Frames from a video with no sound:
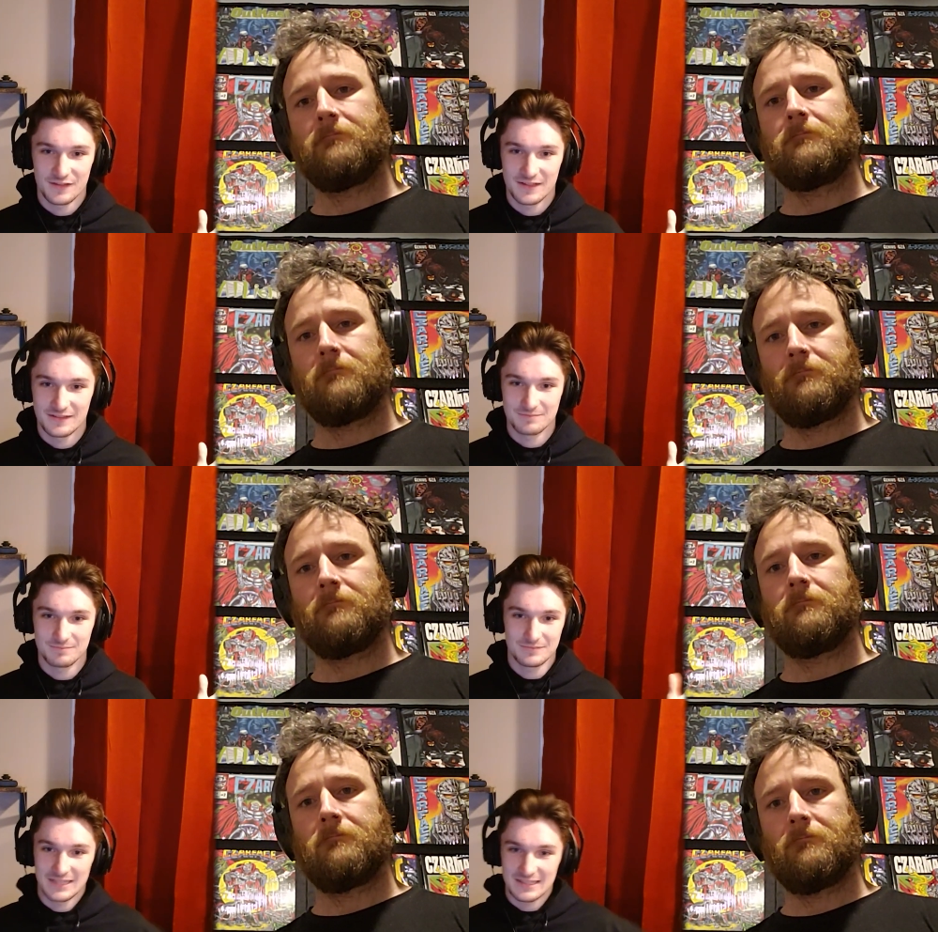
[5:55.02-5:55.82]
Speaker 1: fan
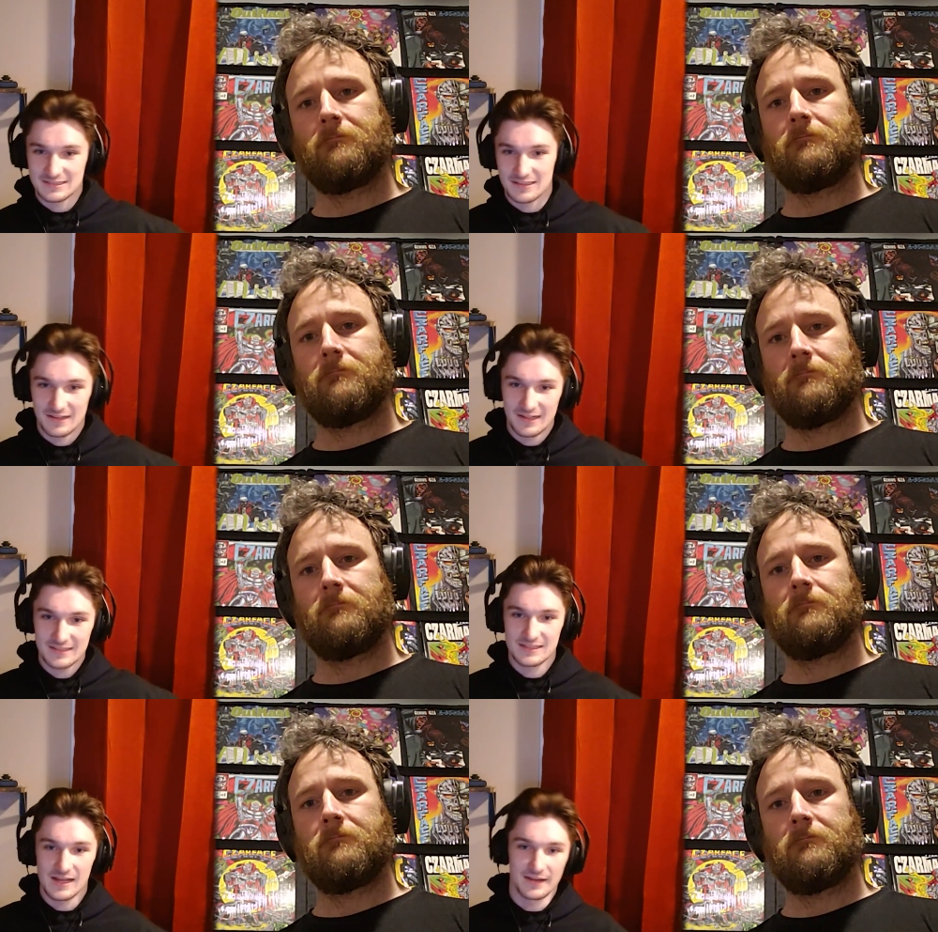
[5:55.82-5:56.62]
next to the
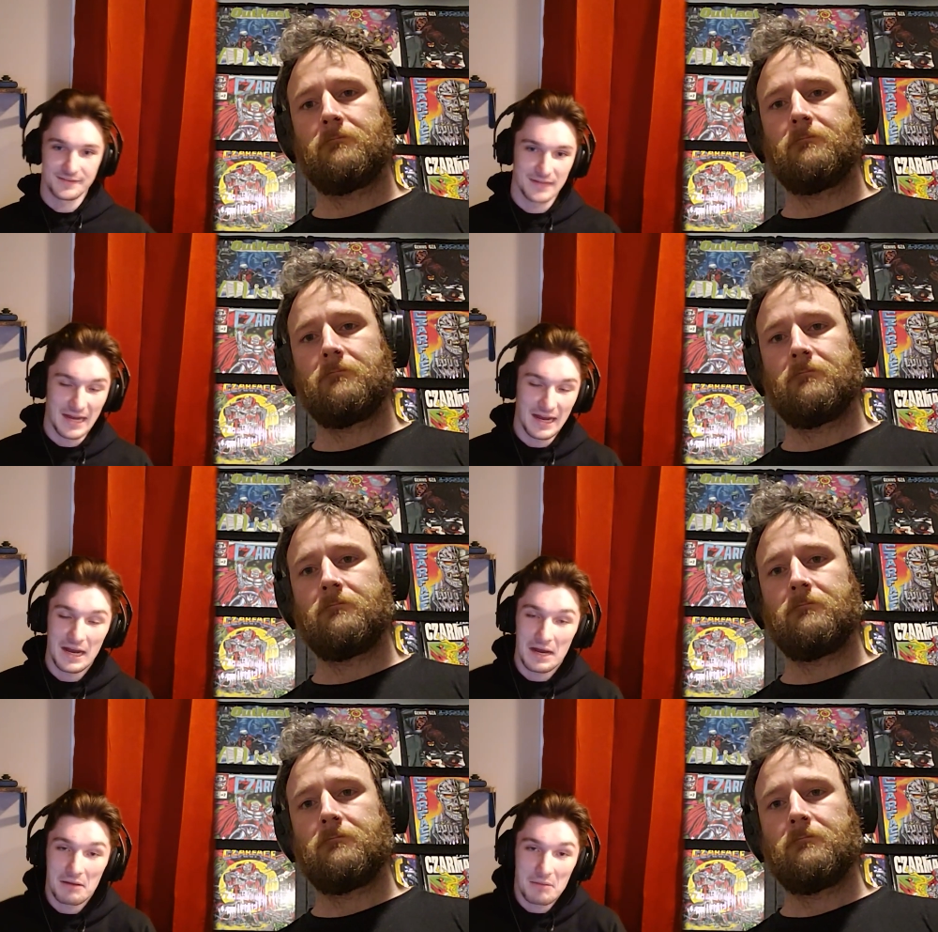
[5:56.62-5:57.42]
next guy.
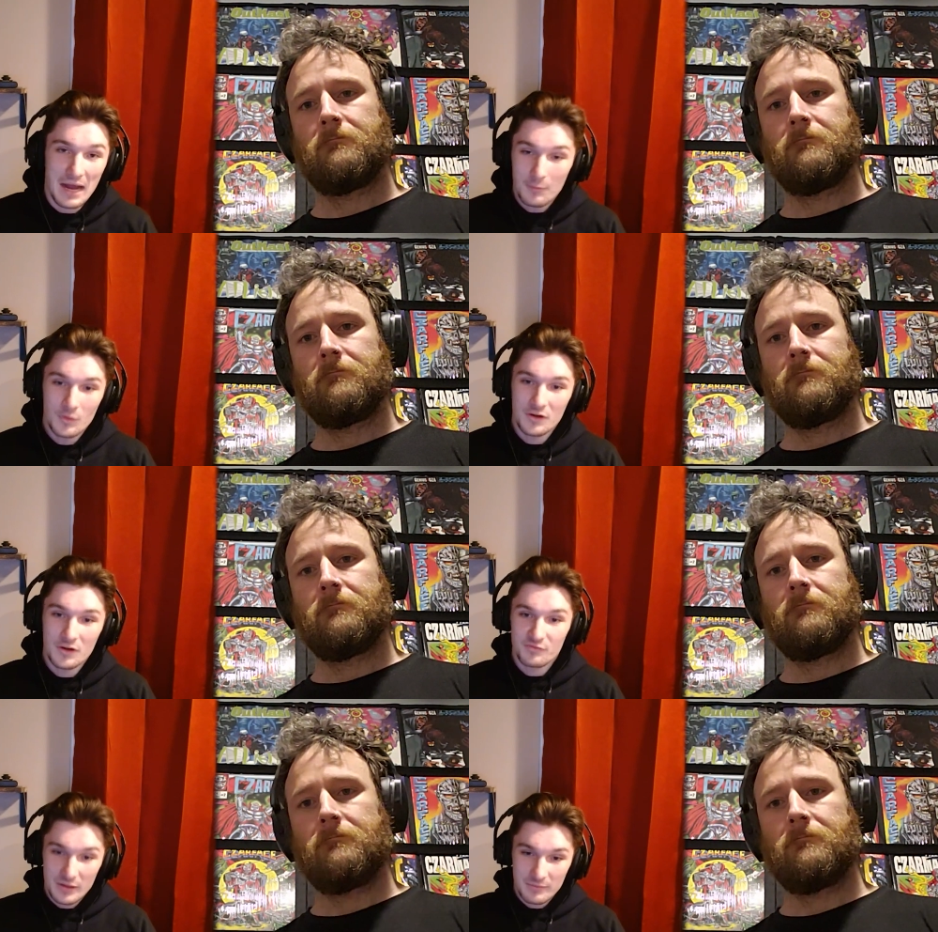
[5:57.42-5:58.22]
I wouldn't
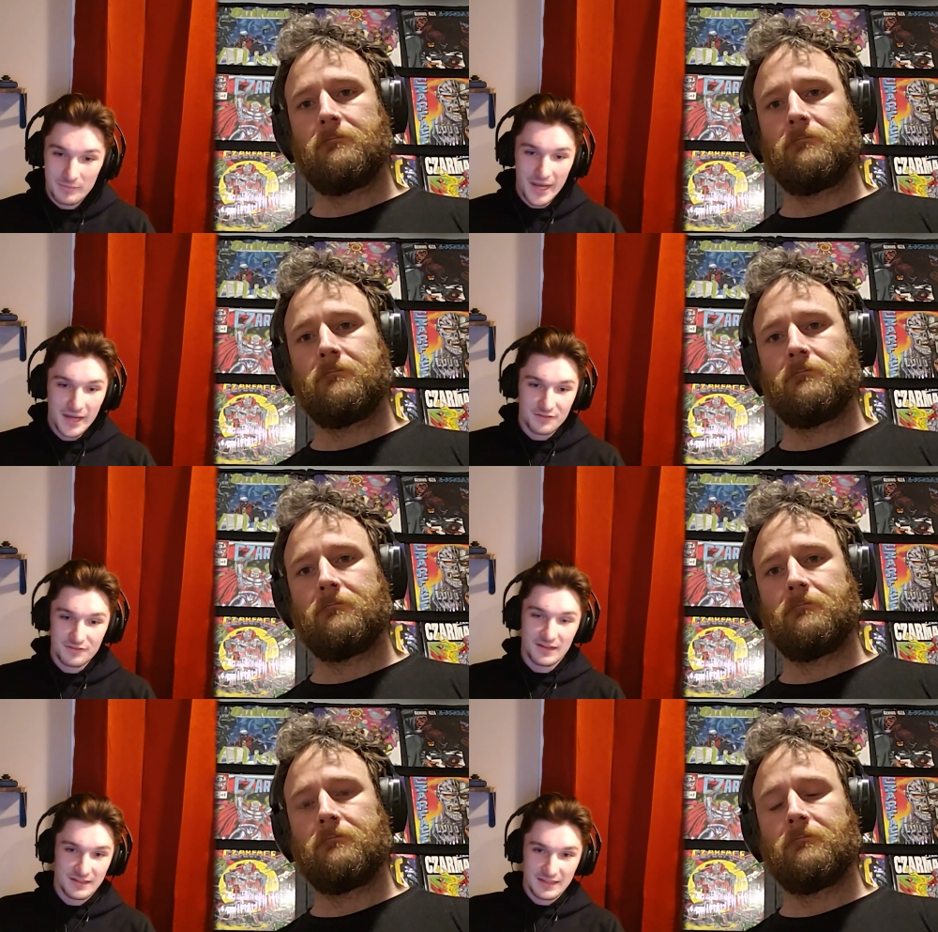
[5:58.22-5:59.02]
have been mad if
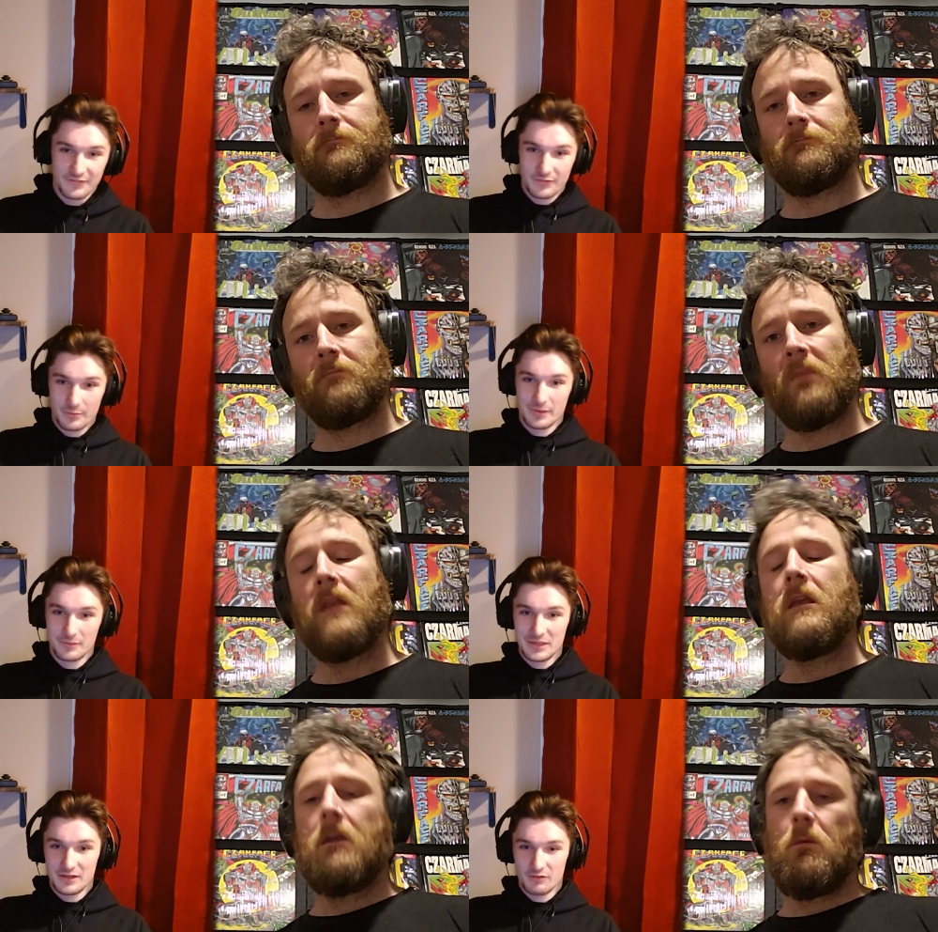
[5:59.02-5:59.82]
they didn't give him an
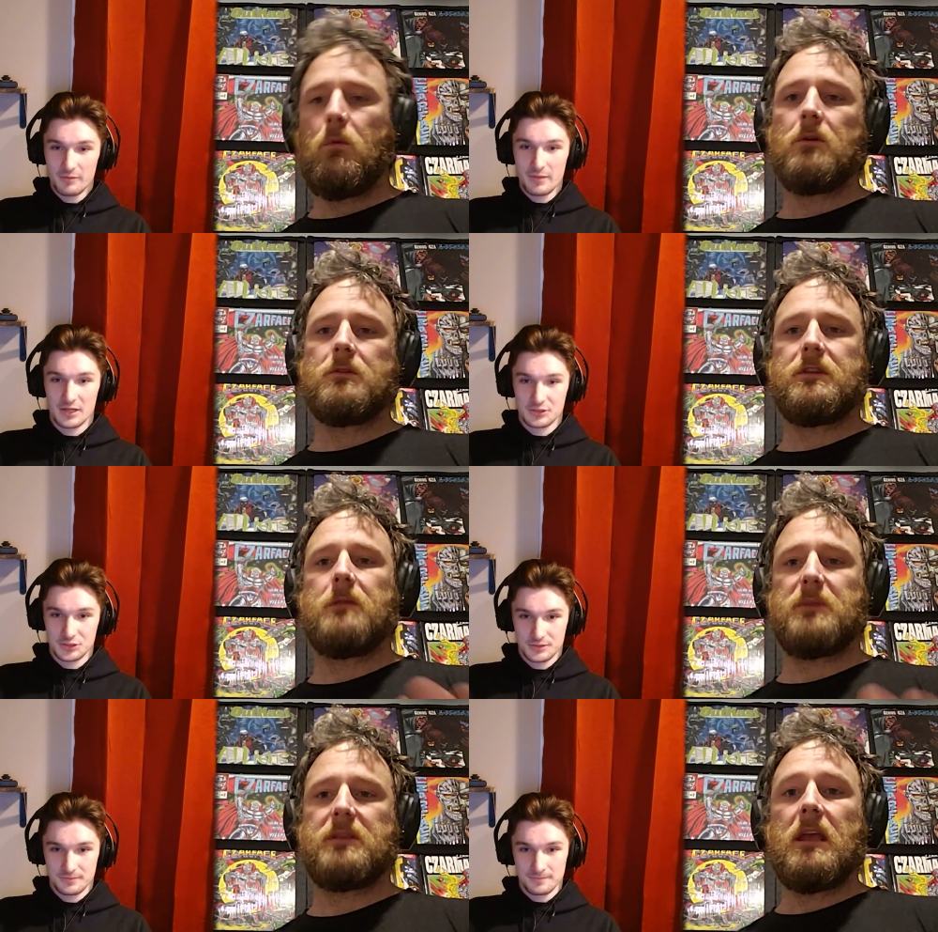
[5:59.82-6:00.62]
immediate rematch. Well,
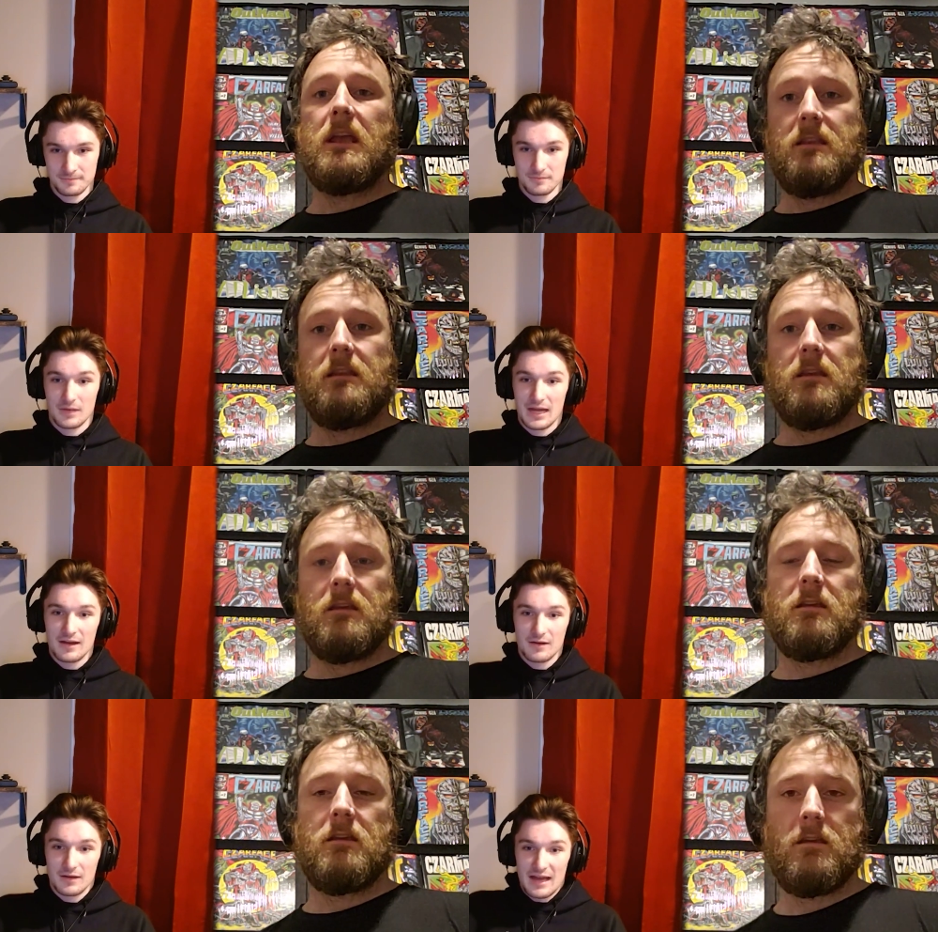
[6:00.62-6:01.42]
see, but...
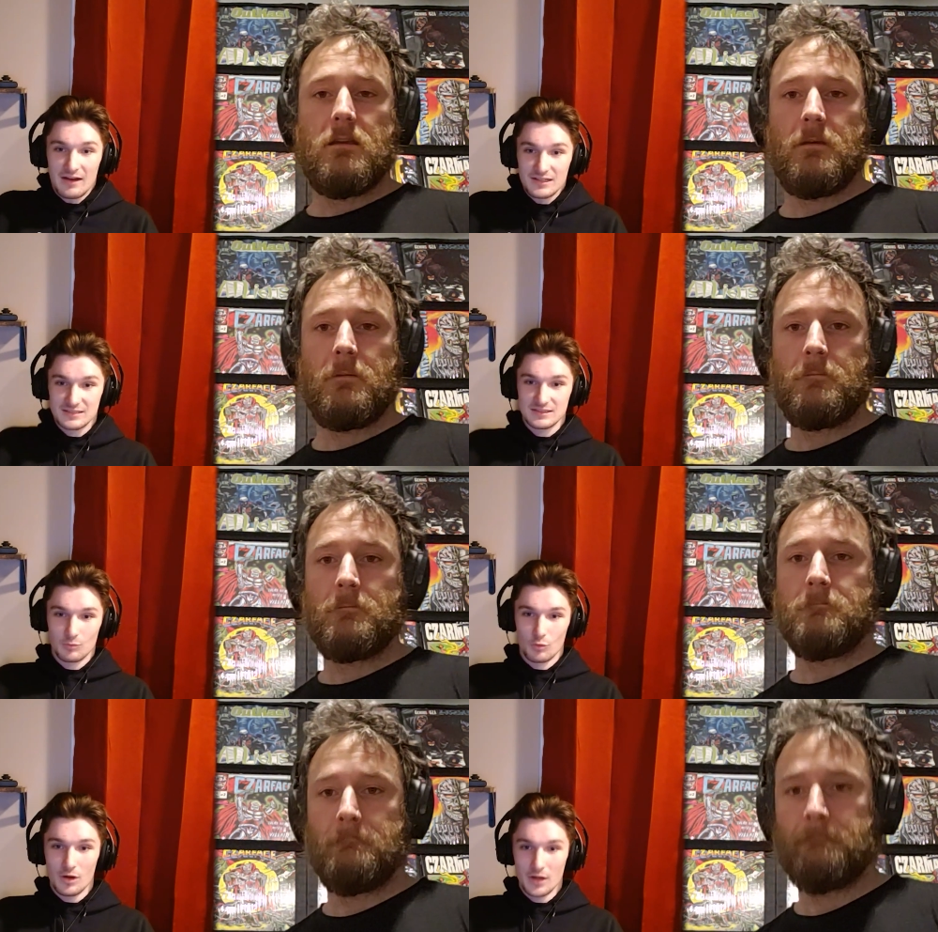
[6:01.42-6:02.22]
Alex is up
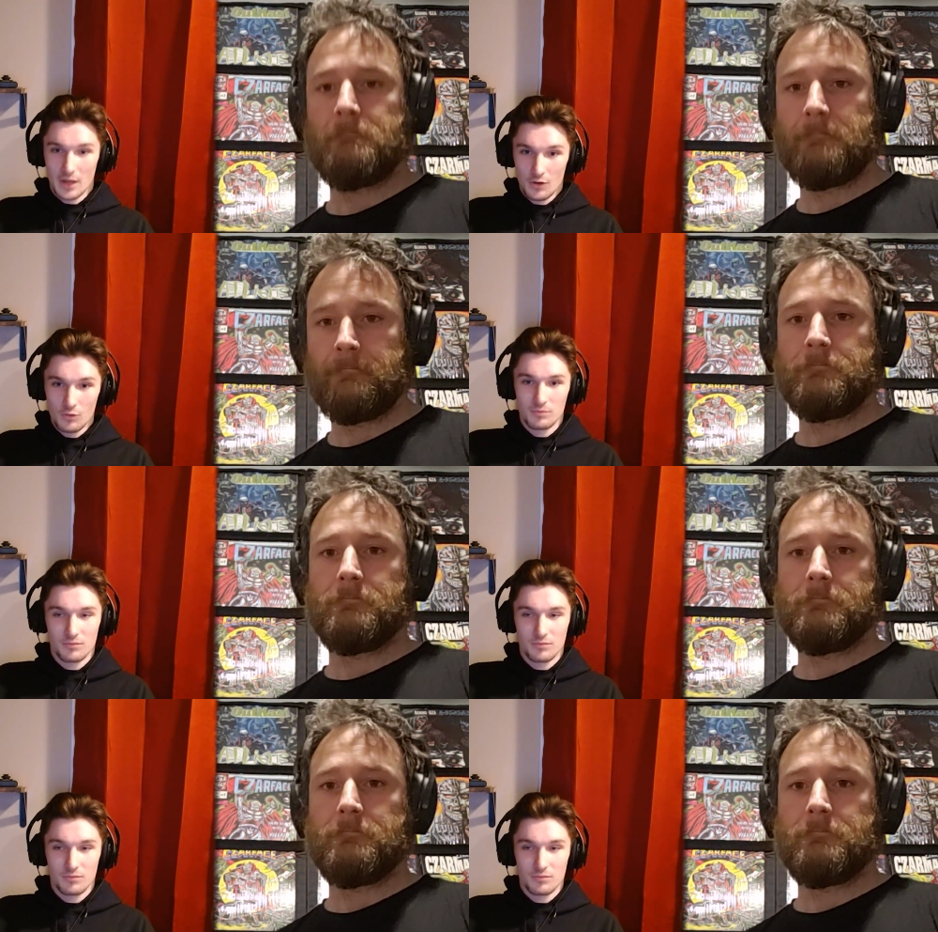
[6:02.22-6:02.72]
1 0,